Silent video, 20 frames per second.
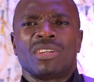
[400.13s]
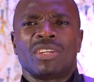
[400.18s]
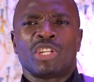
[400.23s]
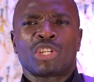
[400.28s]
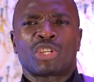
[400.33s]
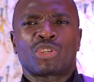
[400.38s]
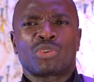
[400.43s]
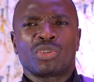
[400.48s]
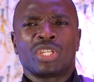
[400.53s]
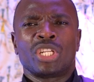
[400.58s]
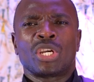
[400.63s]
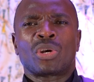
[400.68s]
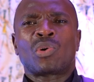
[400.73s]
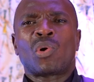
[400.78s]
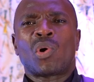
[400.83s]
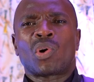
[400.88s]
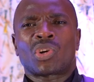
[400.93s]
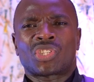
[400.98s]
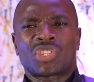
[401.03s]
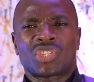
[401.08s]
rescued the
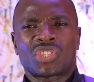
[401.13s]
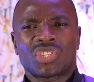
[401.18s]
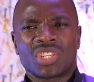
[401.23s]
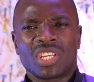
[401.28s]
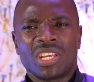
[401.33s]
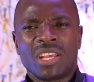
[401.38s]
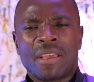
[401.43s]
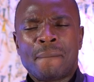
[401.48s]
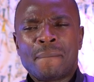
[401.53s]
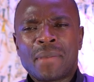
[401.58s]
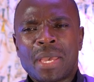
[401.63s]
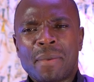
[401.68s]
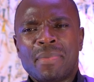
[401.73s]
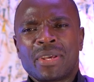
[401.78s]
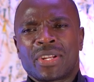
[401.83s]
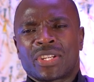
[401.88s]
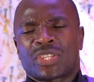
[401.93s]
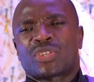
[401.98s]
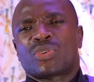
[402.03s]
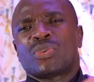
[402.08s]
goats,
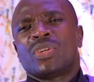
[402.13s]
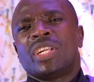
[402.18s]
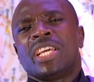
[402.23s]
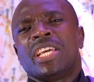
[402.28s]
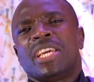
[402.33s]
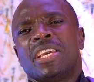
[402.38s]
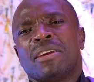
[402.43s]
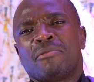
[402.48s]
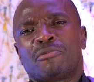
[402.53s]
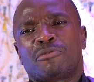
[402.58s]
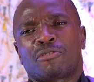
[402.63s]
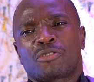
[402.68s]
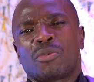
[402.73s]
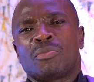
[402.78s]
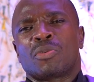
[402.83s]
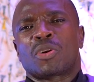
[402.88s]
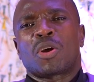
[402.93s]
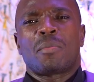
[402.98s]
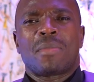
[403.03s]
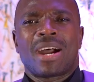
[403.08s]
maybe rescued him
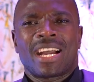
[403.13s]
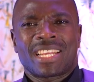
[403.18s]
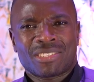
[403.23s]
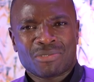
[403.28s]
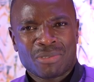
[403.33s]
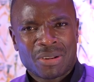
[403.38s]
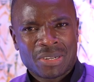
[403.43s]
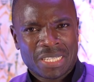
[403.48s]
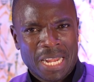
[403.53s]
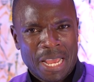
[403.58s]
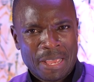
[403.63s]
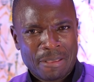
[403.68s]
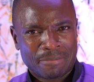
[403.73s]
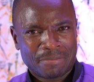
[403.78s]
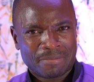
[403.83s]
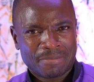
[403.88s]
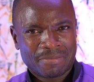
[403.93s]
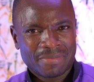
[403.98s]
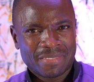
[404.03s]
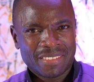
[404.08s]
from robbers one
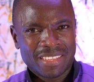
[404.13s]
time.